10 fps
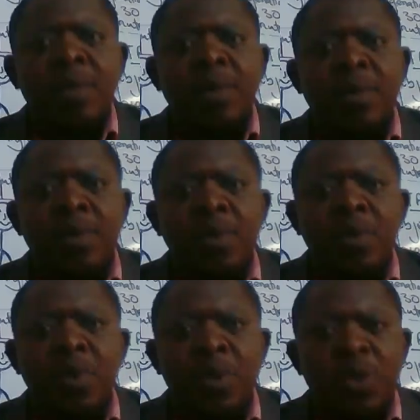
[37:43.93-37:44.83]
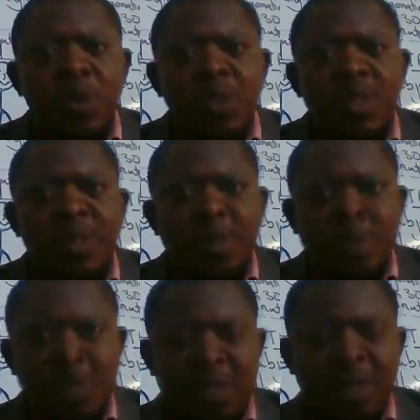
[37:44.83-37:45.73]
you not using a
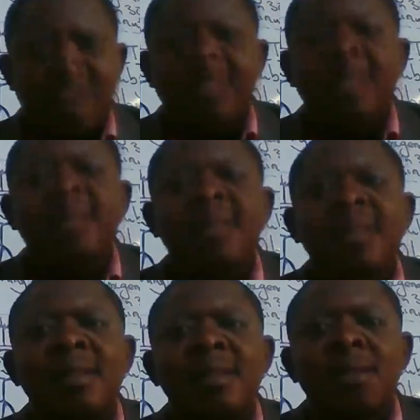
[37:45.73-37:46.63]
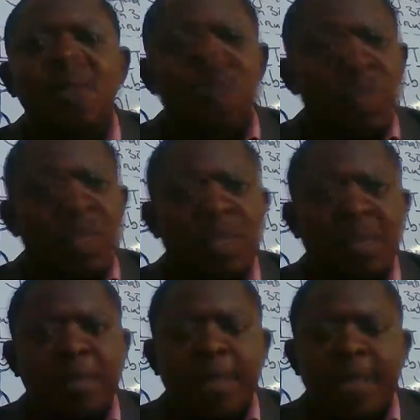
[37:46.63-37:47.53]
mosquito net, not using a
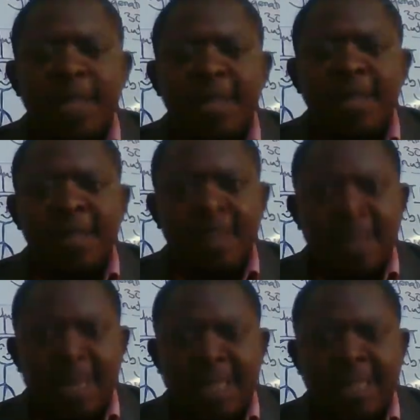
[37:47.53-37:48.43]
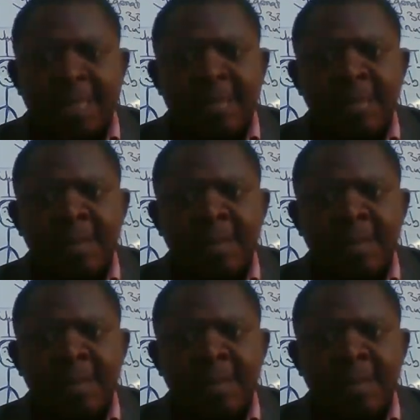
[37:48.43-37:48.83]
repellent, and the likes.